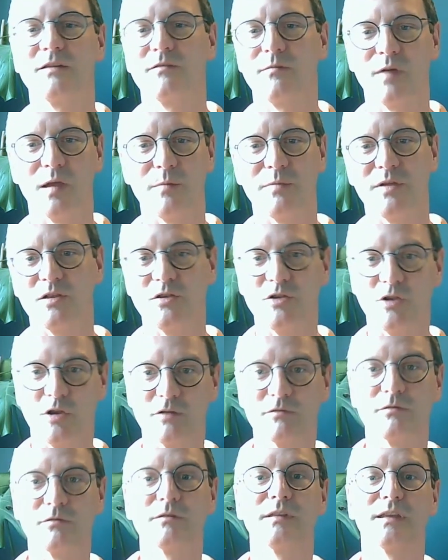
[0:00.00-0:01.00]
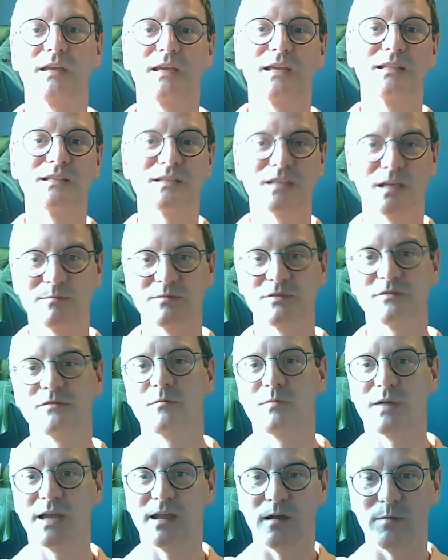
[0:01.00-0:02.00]
or it might be a neural thing in terms of the
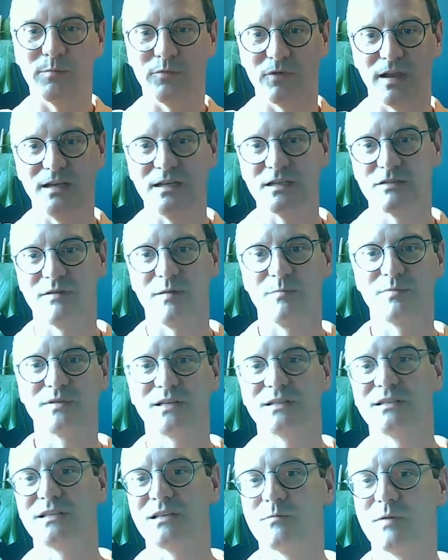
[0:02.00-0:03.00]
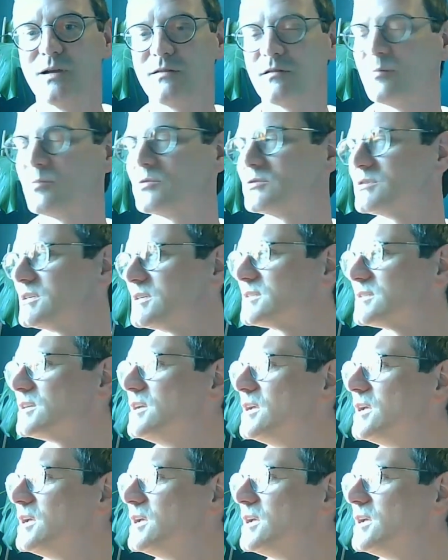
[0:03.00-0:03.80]
way our brain is representing where our body is.